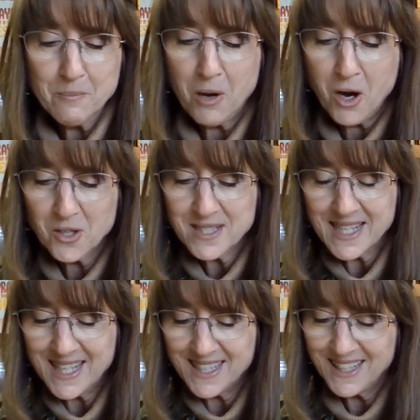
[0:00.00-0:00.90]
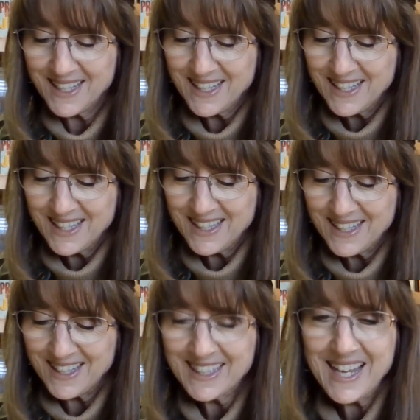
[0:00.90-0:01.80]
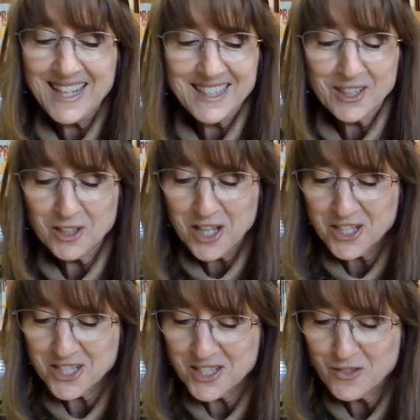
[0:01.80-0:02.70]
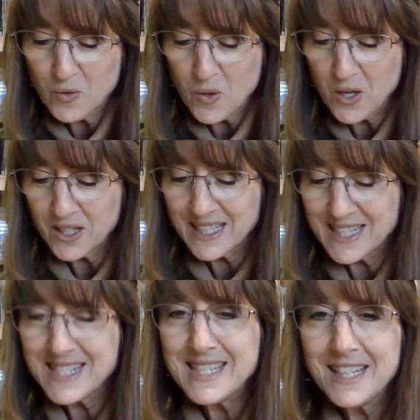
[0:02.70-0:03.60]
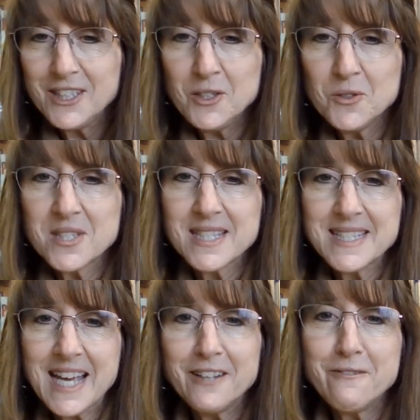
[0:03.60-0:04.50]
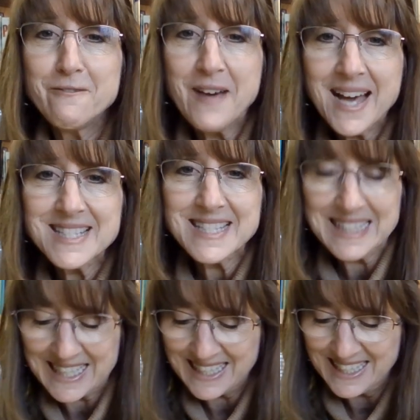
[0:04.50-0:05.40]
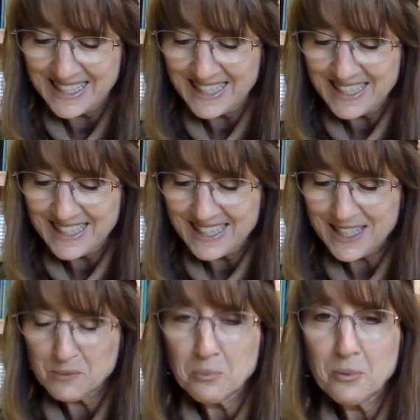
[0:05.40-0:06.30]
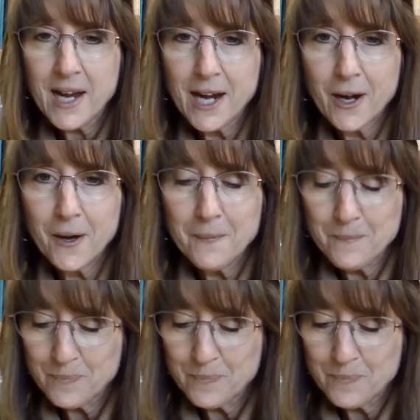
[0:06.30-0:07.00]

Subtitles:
Paul said, again, in Colossians 4, continue steadfastly in prayer,